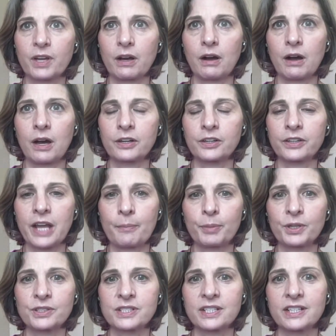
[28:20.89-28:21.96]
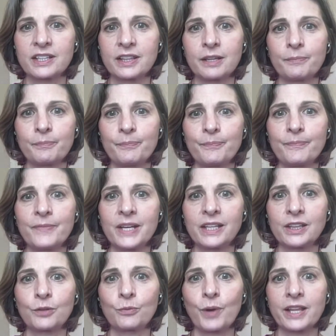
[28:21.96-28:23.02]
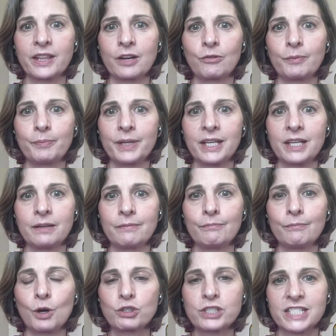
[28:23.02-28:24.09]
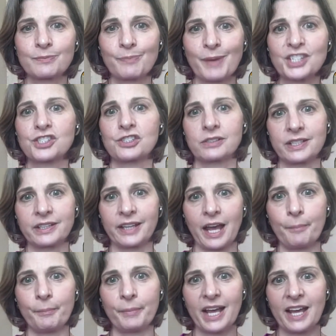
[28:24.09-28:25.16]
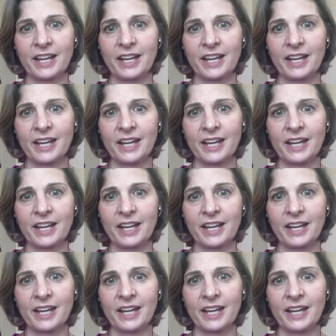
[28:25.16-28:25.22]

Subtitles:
honor that person in the way that would be most special to them.